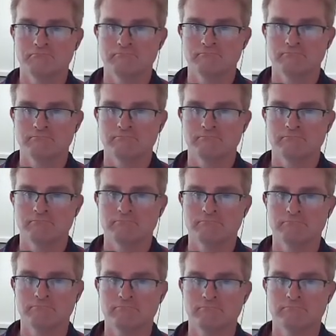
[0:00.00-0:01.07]

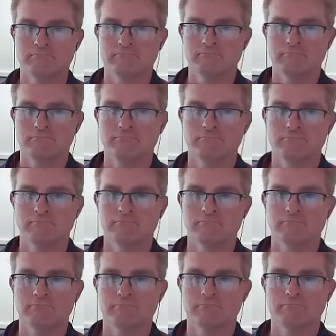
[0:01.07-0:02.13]

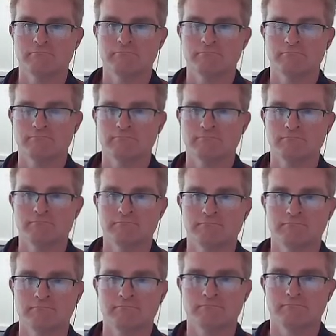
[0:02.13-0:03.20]

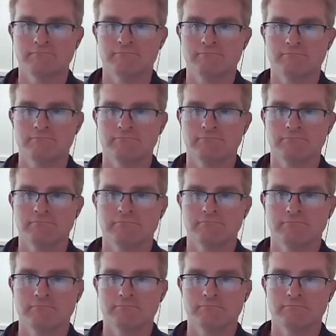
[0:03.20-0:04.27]

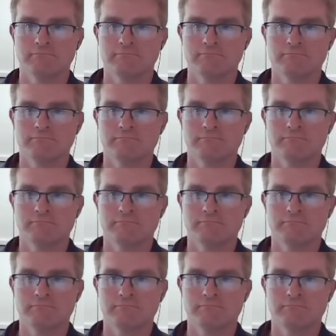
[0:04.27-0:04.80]
[no speech]